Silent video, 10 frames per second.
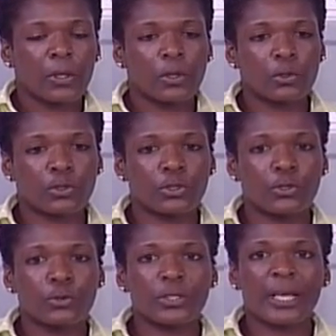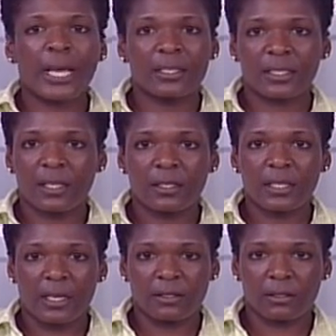you should use hand
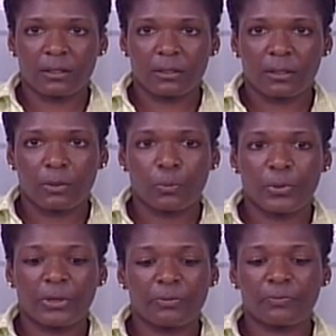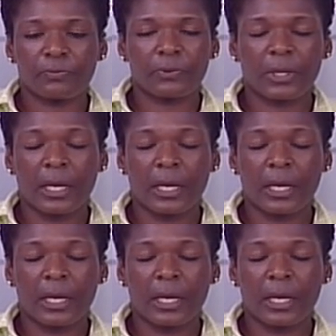sanitizers with